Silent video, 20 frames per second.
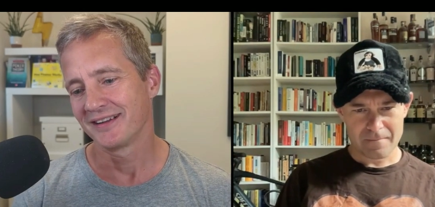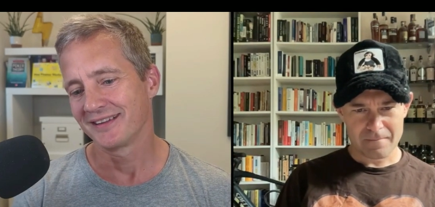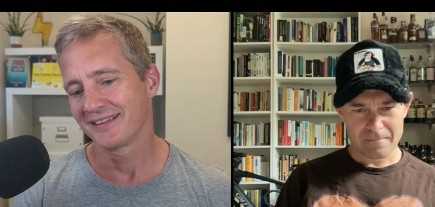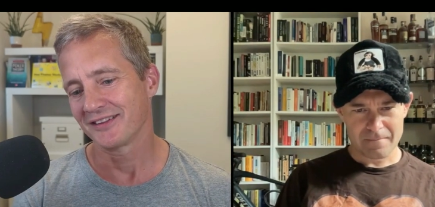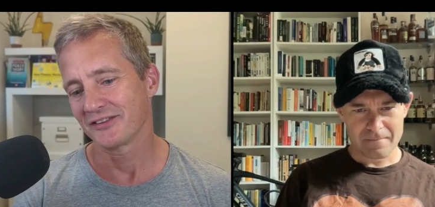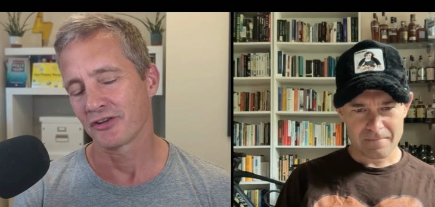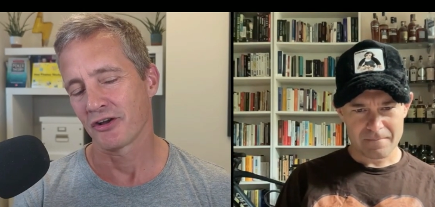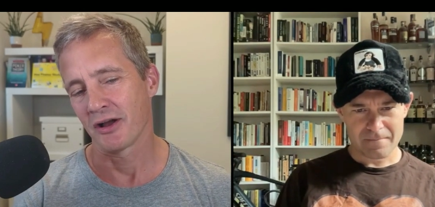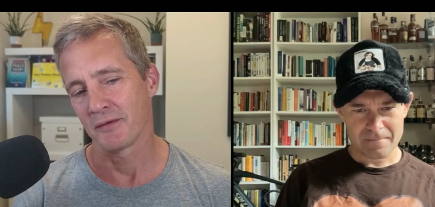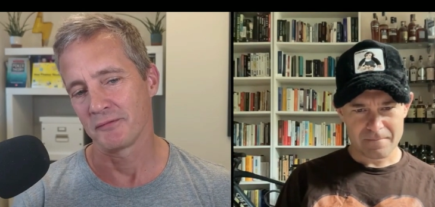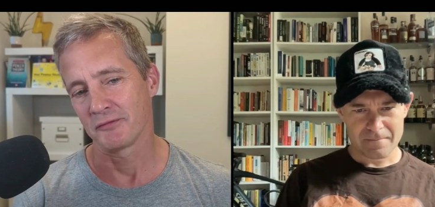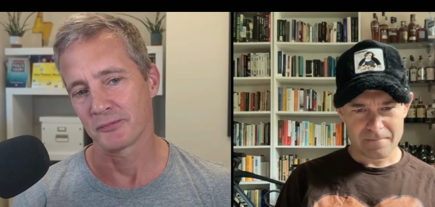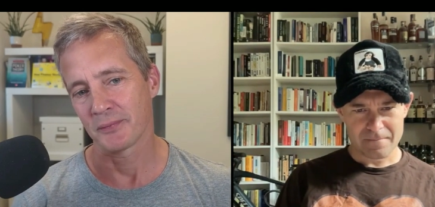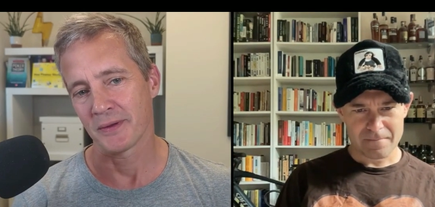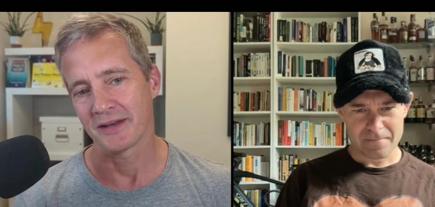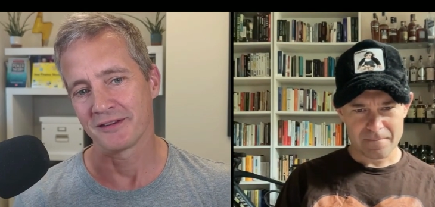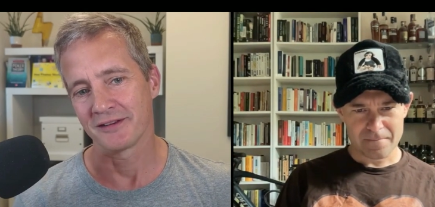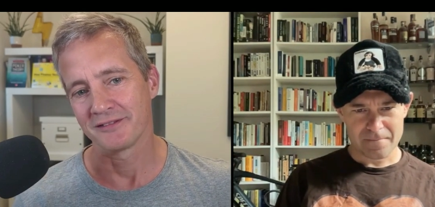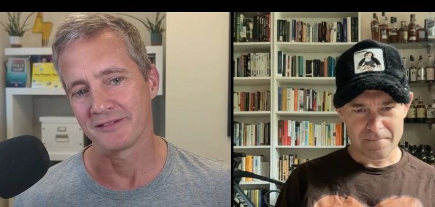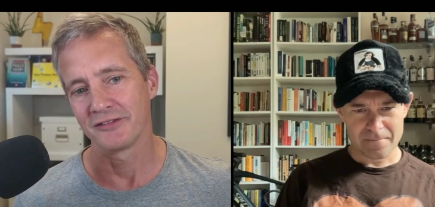Speaker 1: the time
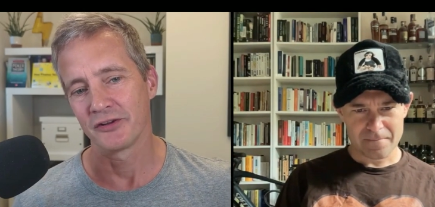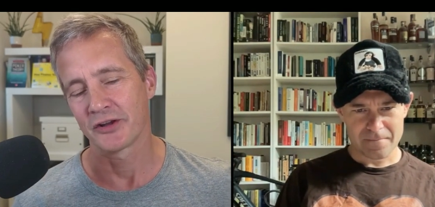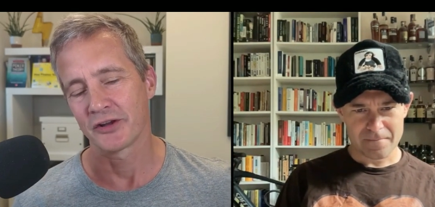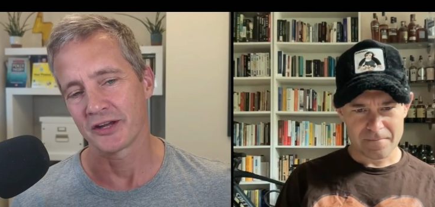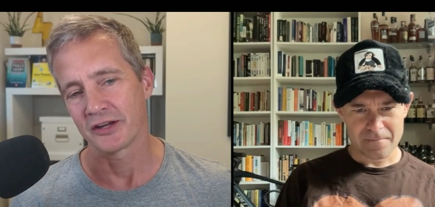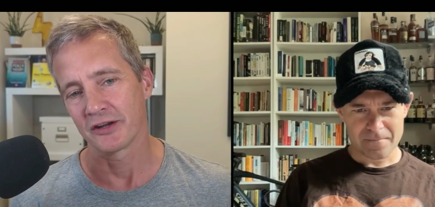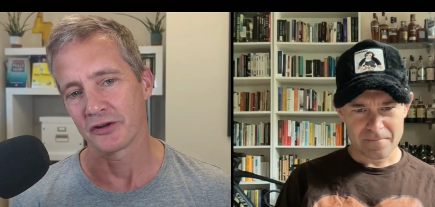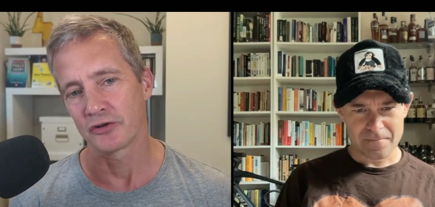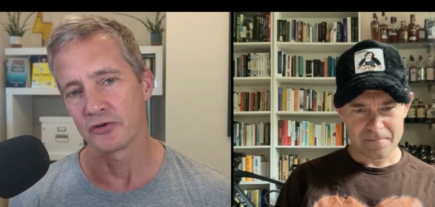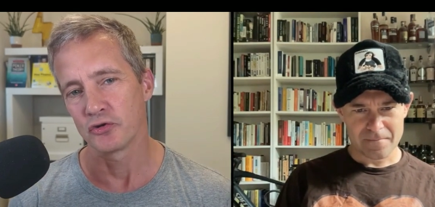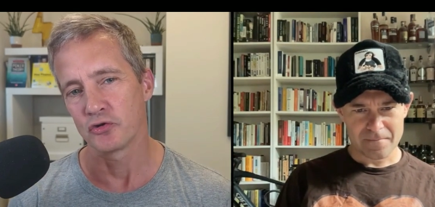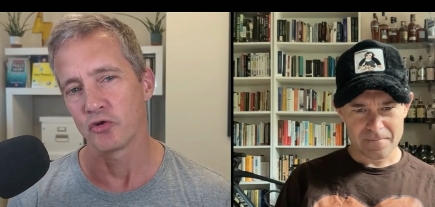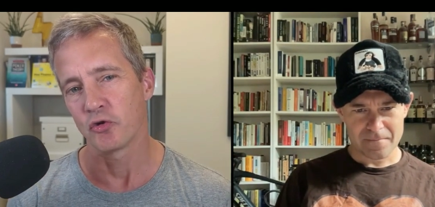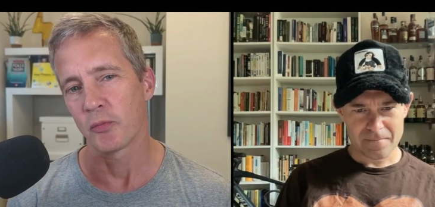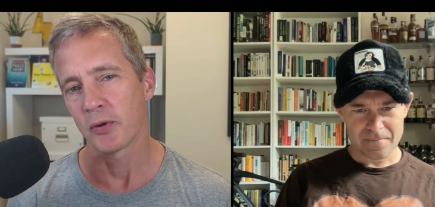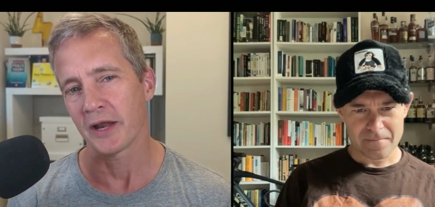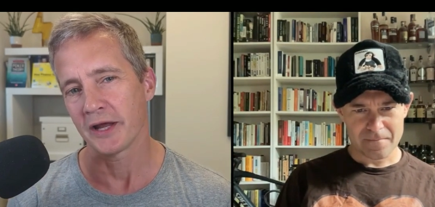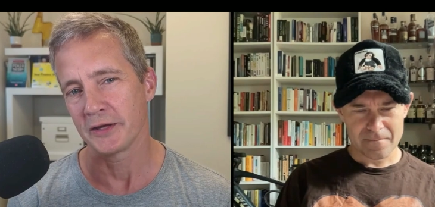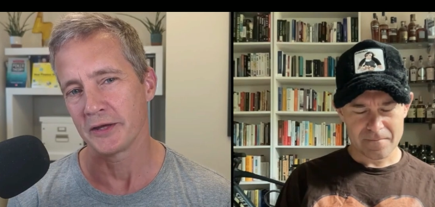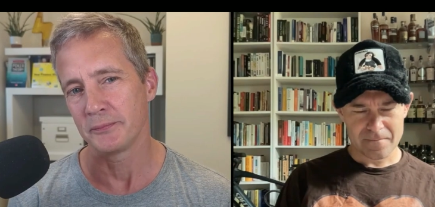spent looking at Google
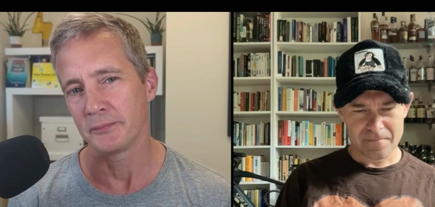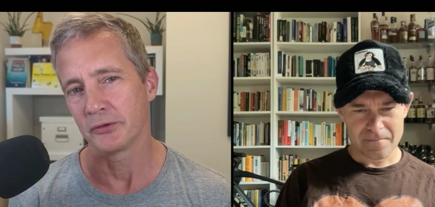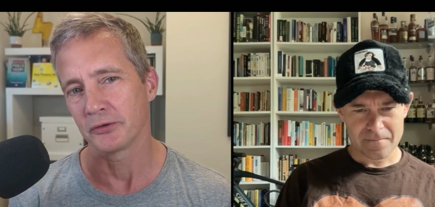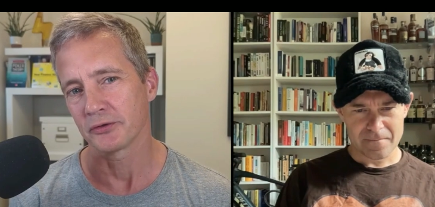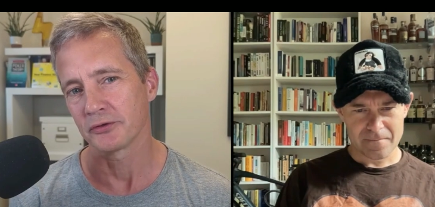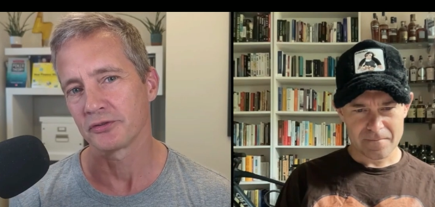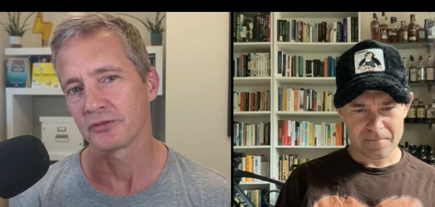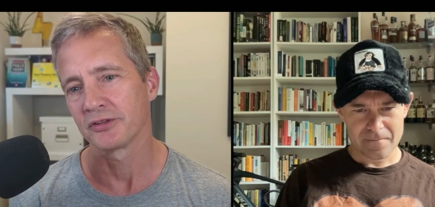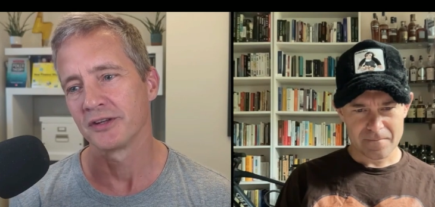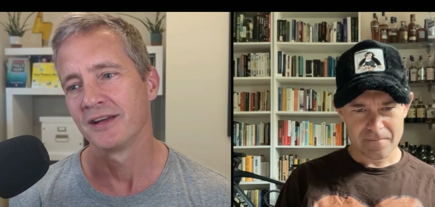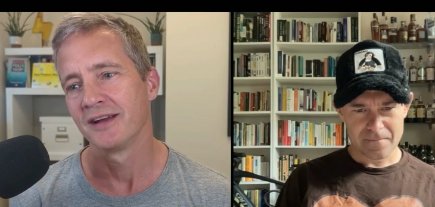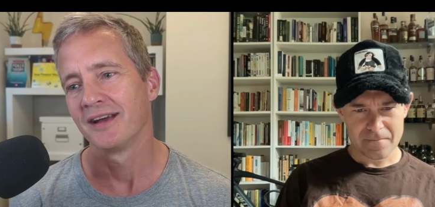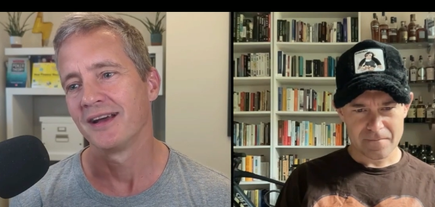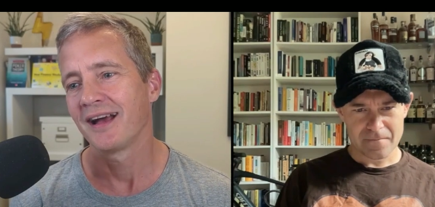Play books,